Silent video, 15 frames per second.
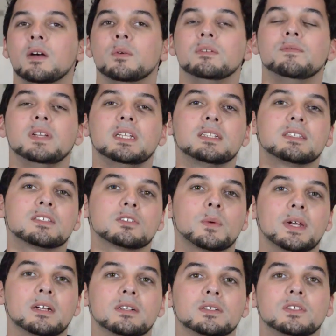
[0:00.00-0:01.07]
When Venus
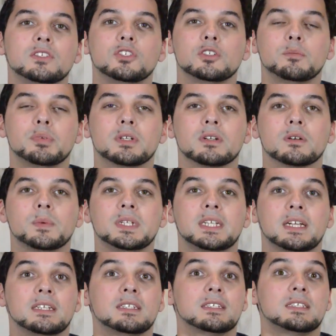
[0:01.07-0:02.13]
squares Jupiter, we
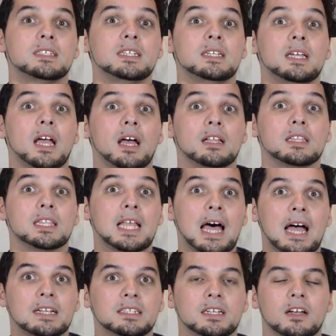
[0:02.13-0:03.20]
tend to see a
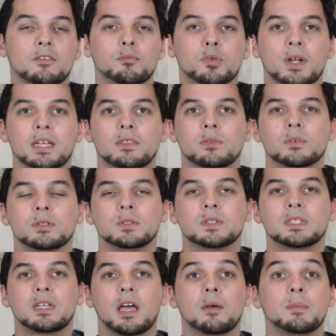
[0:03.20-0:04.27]
lot of
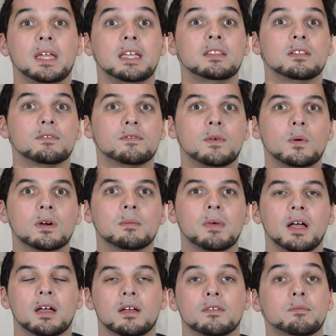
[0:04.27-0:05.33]
breakthroughs come in the form
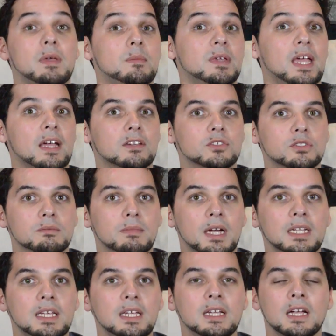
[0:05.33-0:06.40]
of maybe extra
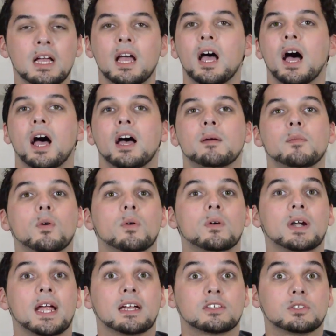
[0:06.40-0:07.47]
money,
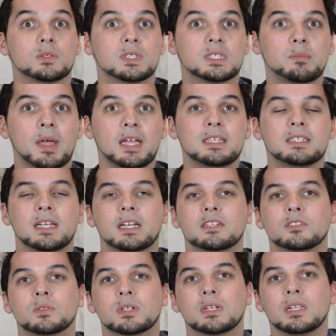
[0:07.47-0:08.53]
or extra space,
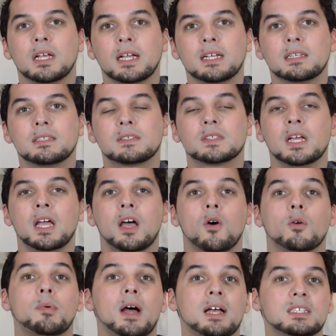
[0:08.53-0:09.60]
extra clients,
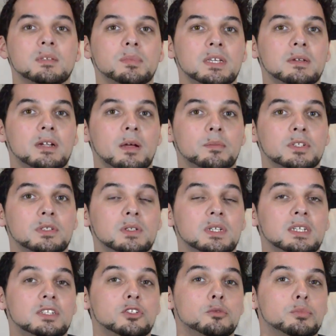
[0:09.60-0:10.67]
or possibly an
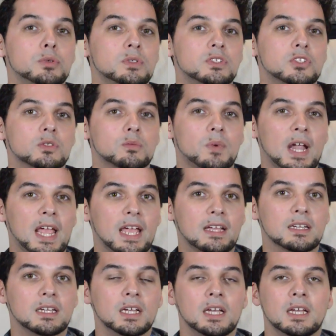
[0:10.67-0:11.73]
opportunity to boost your
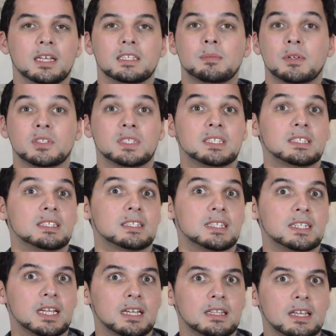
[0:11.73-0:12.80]
rank, especially since the
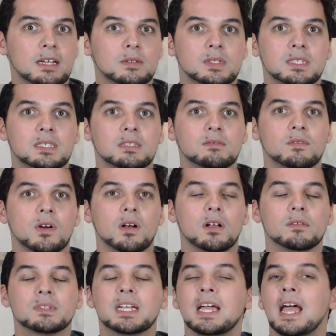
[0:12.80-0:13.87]
10th house is
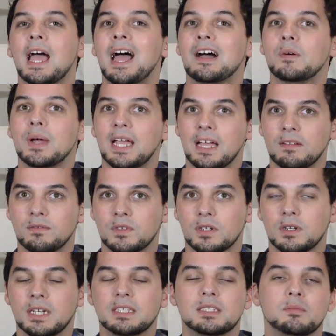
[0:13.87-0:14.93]
involved.
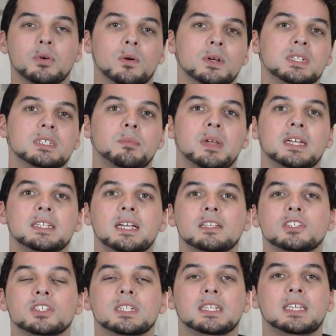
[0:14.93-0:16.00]
However, it's important to pay
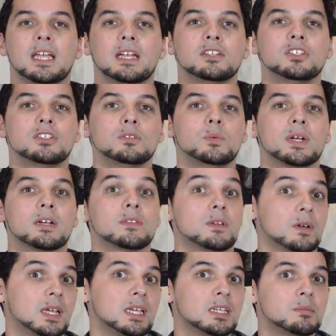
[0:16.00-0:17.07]
attention again to where
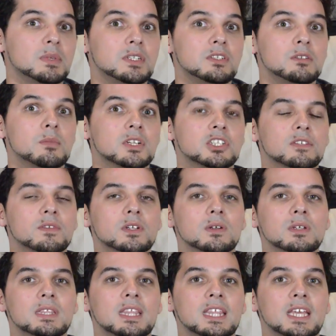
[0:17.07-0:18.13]
there can be too much of a
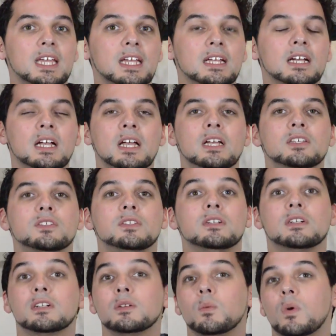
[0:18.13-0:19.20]
good thing, so
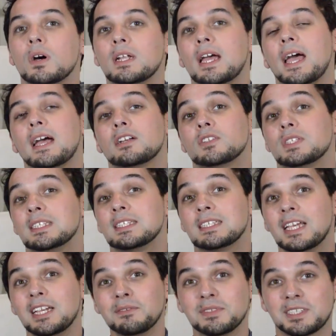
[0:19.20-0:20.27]
you're going to want to actually
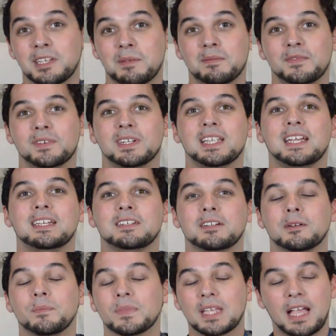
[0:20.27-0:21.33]
save some for
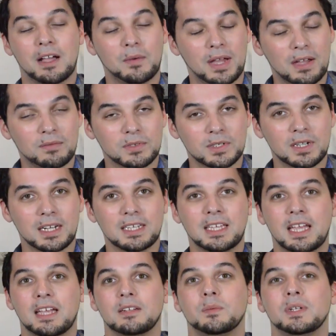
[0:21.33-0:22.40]
later. However,
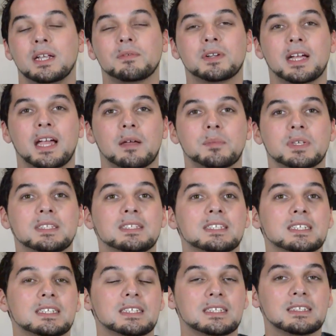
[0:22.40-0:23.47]
again, whatever happens,
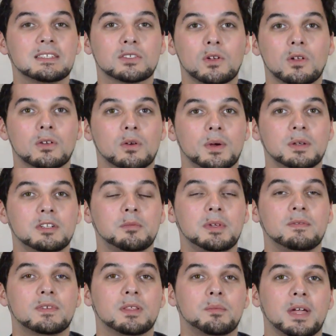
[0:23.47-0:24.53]
it is all going to
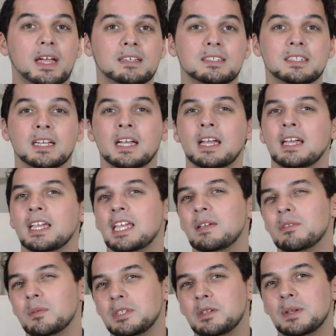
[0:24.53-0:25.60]
be for the best.
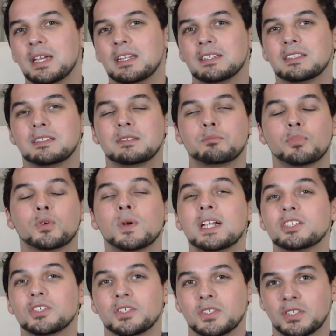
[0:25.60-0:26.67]
Even when you get a
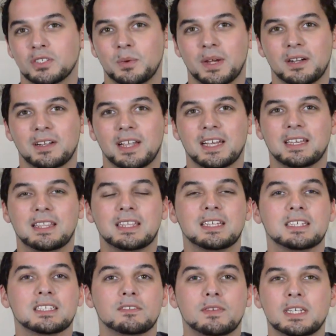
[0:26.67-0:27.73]
pressure square like
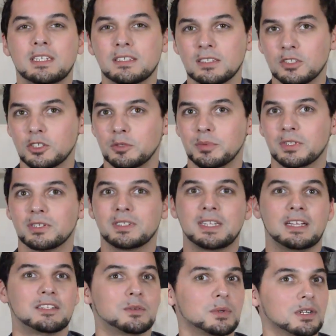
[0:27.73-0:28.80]
this, Venus and Jupiter
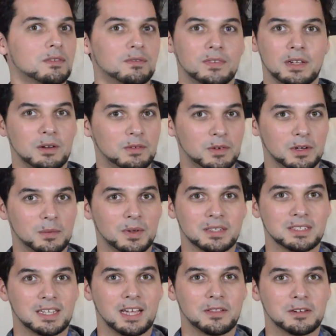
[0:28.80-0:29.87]
tend to work very, very well
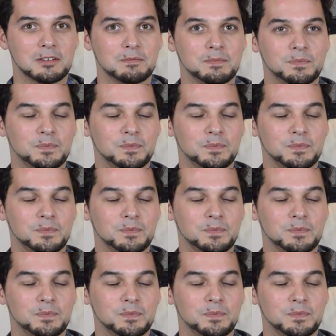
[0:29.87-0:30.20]
together.